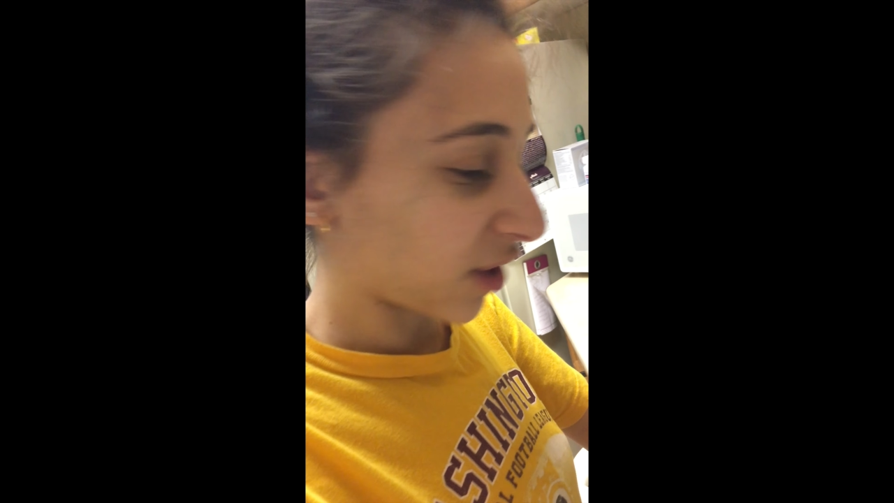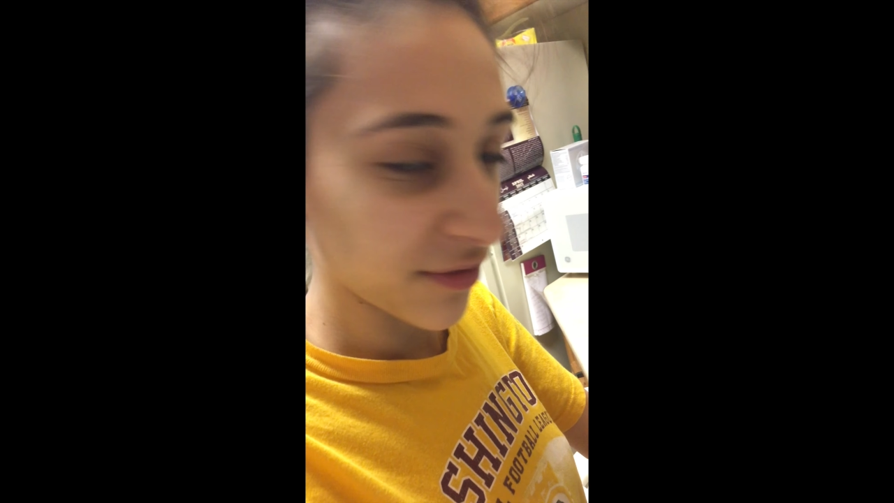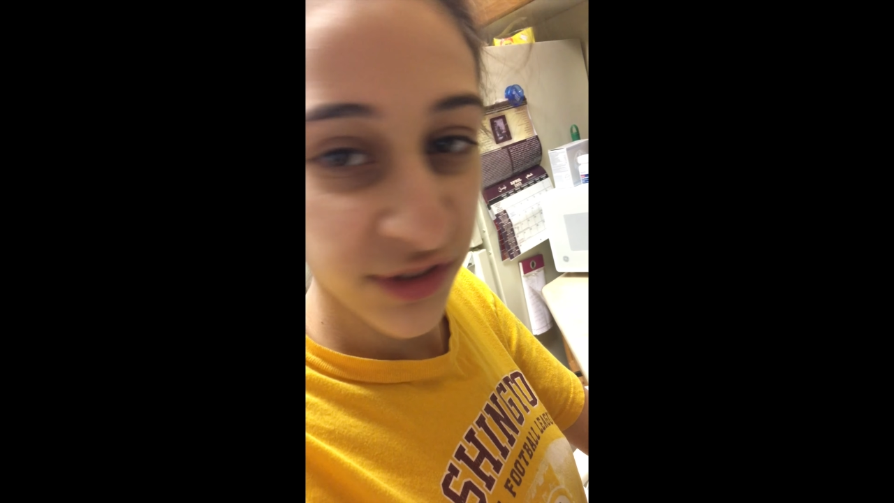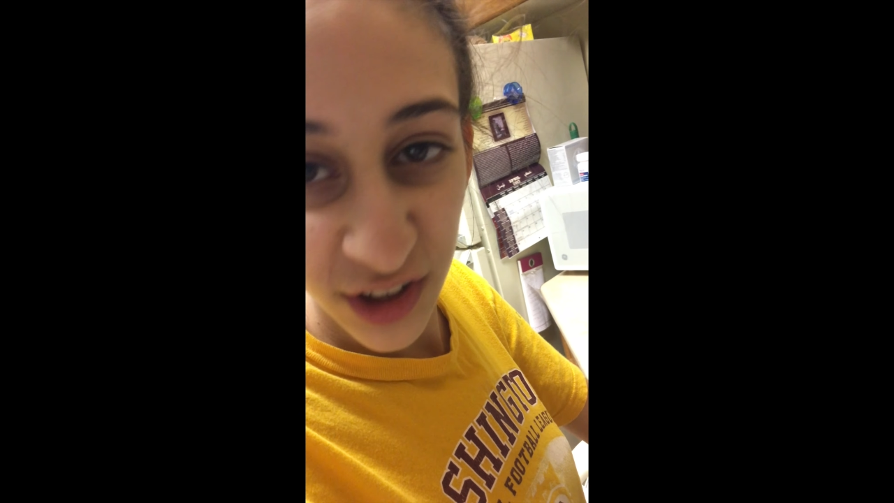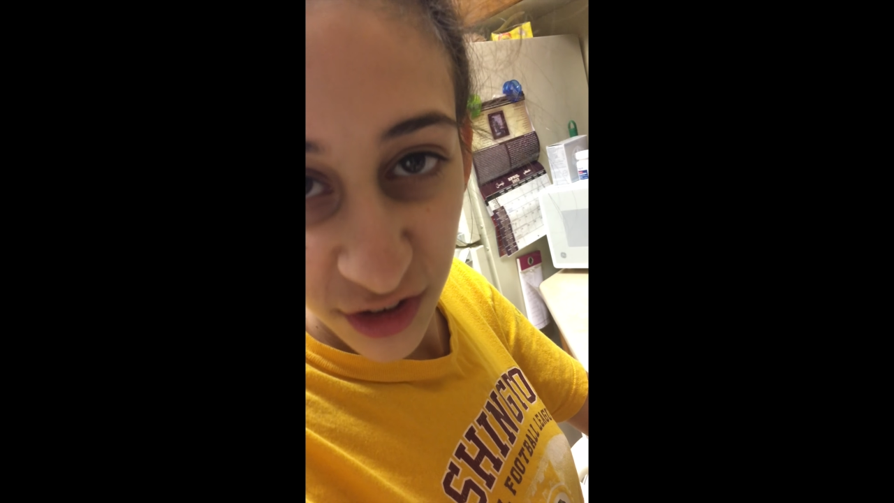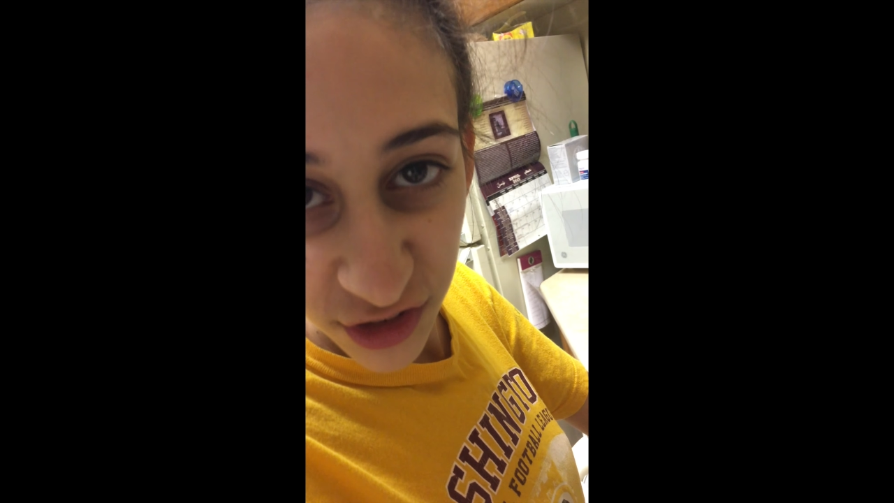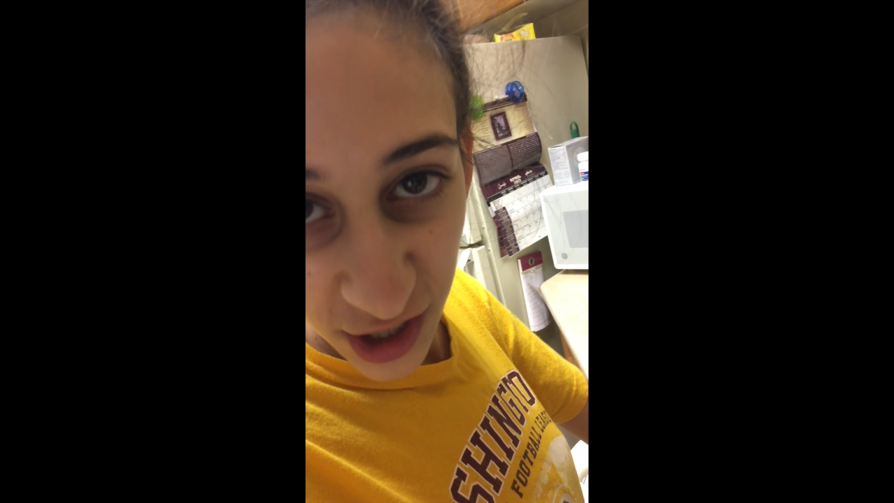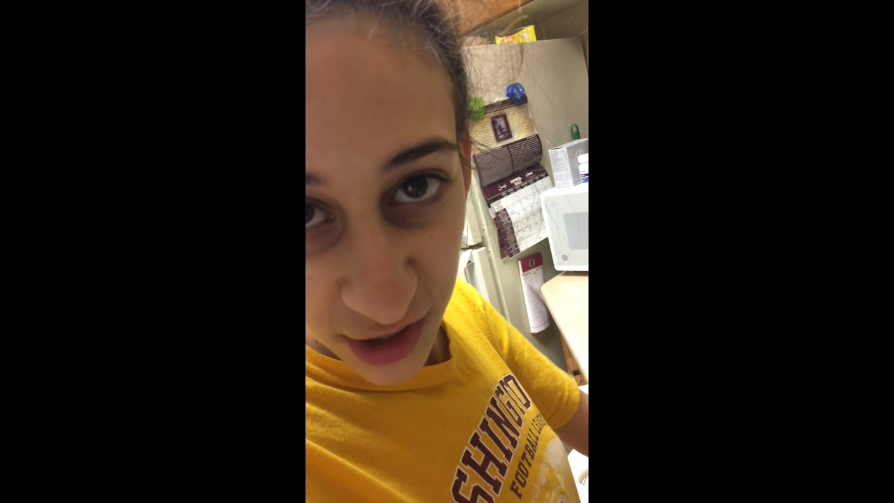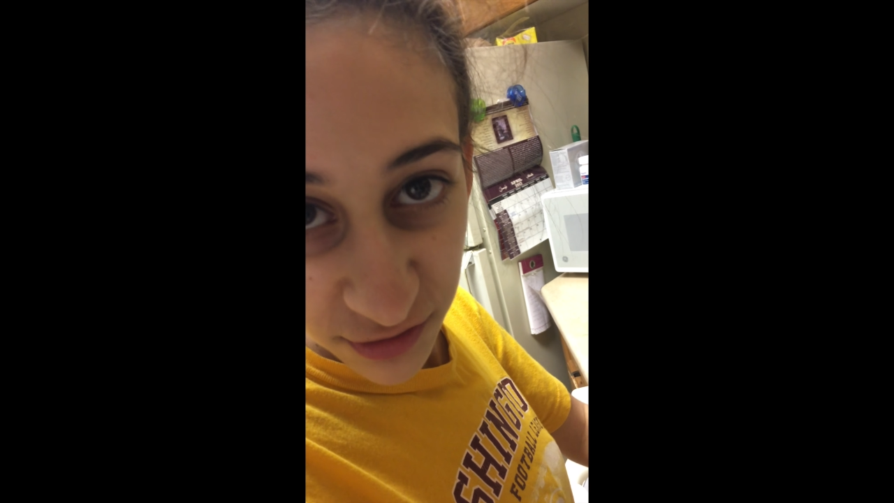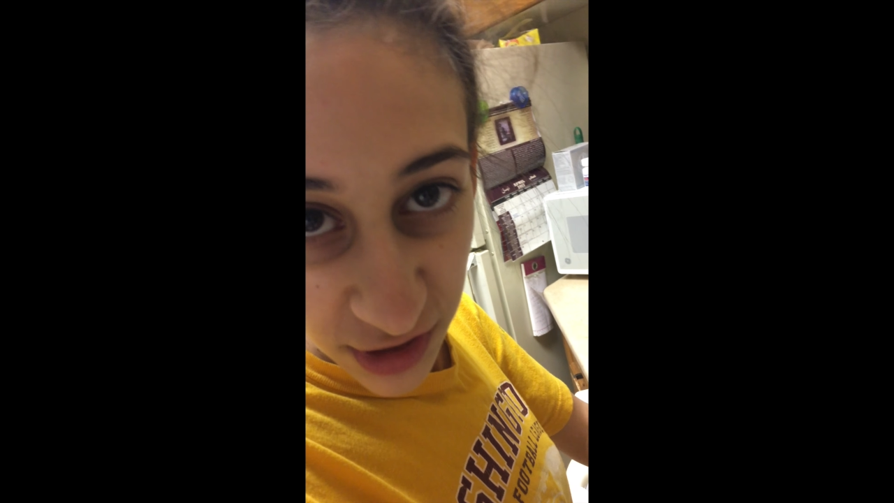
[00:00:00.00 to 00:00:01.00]
off six
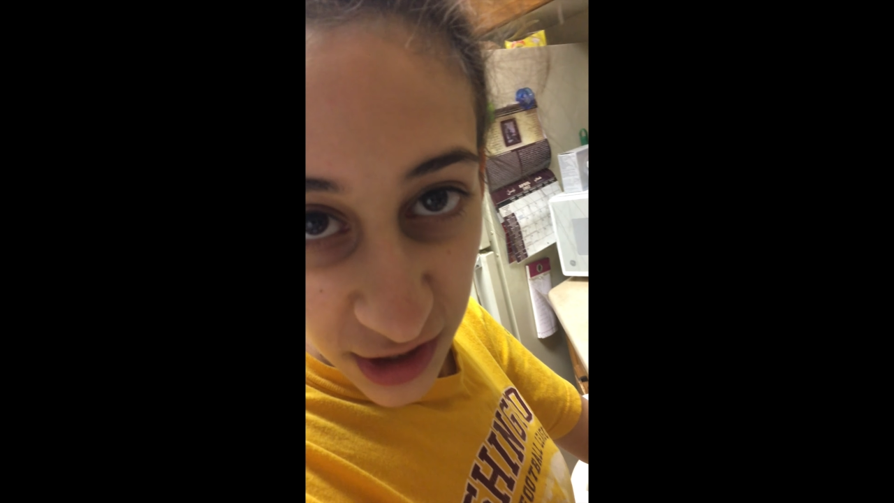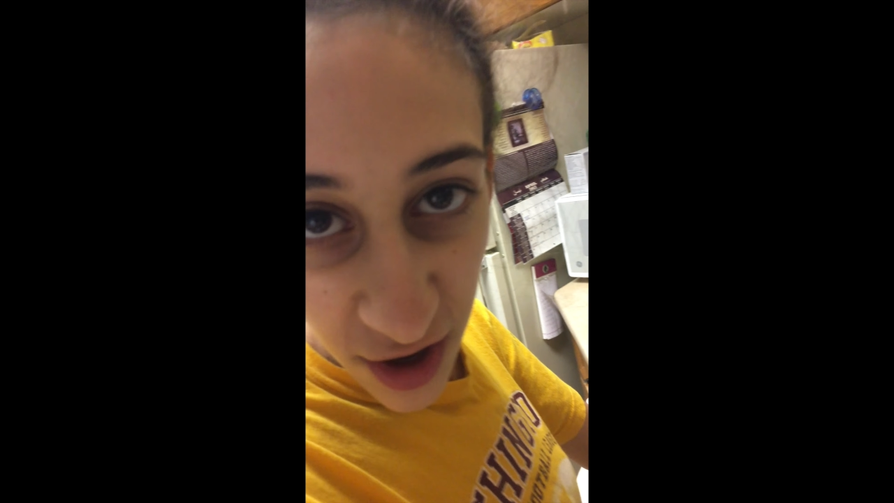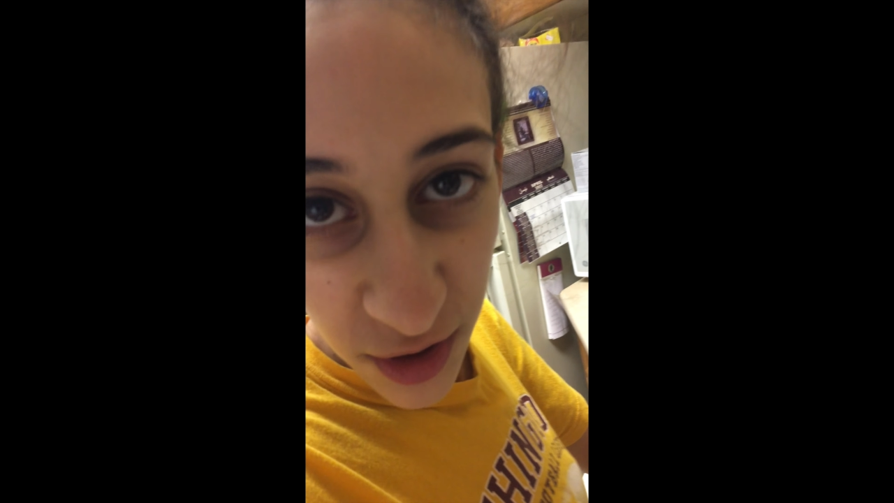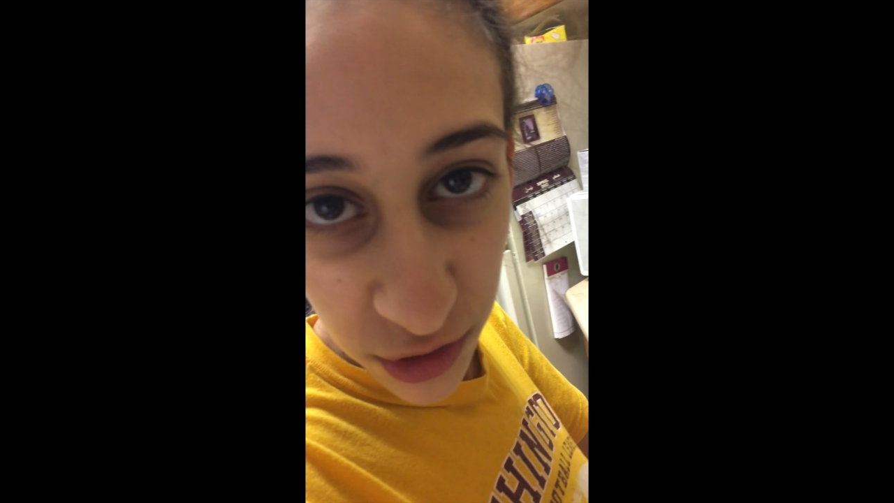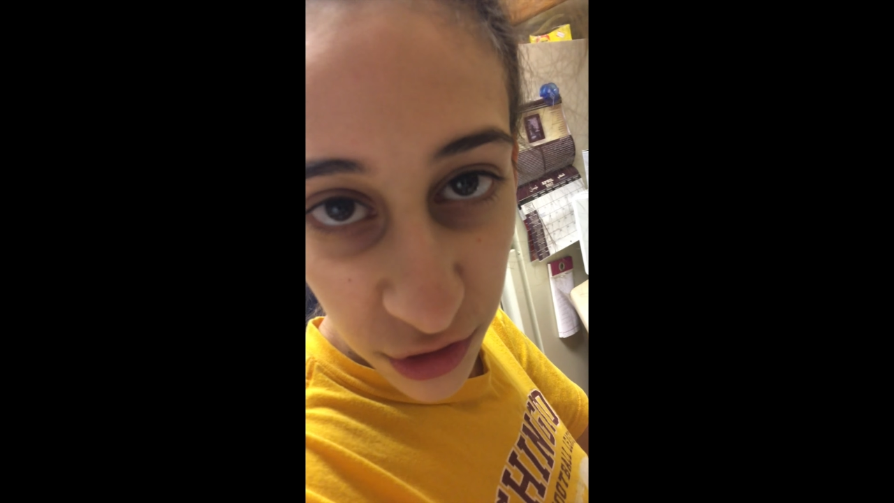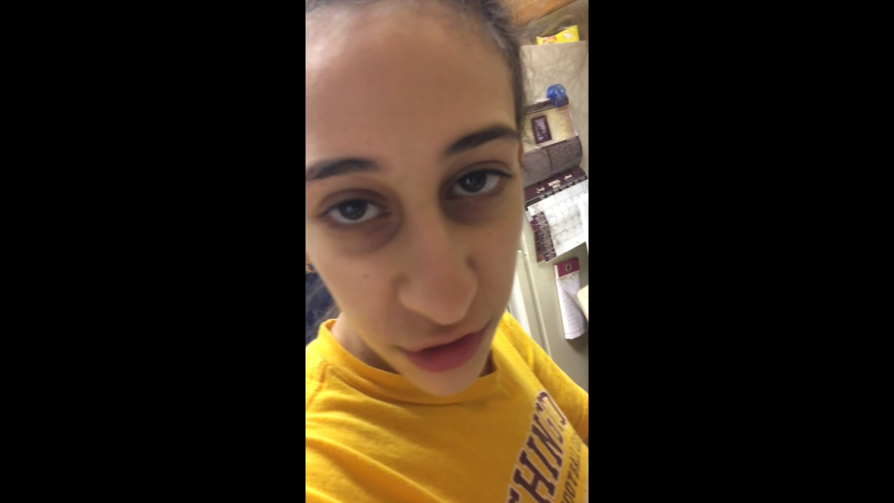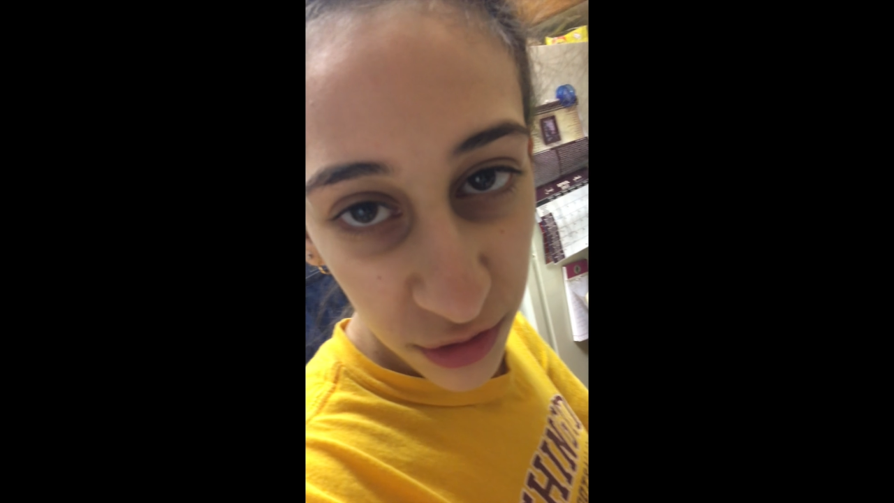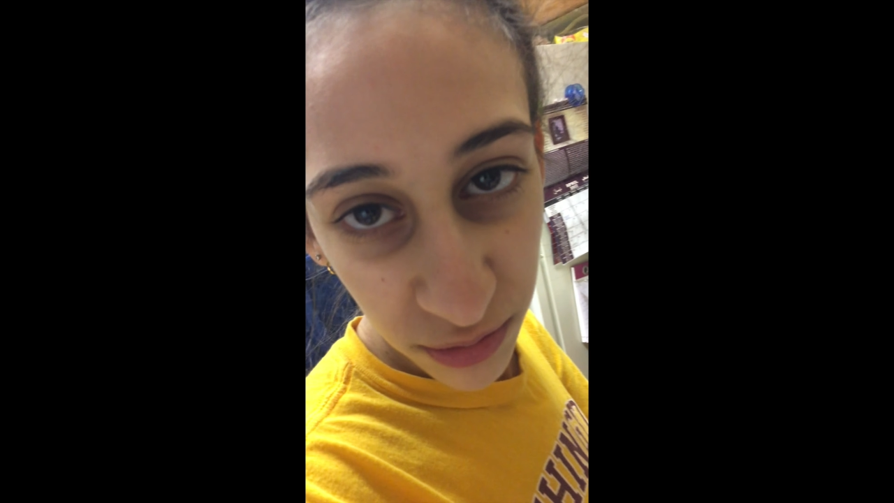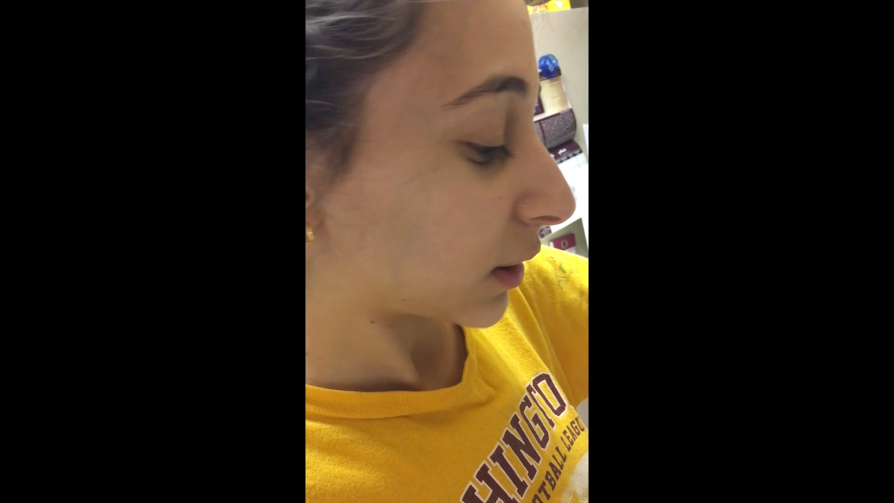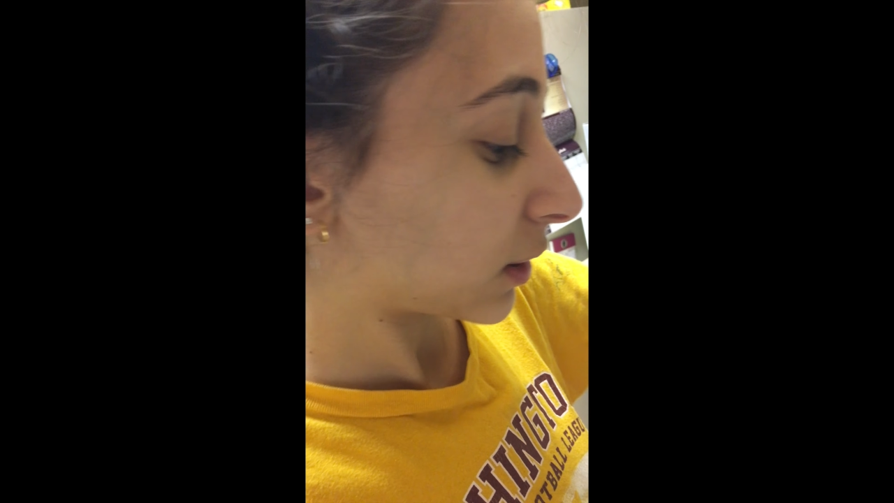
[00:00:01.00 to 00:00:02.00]
second videos.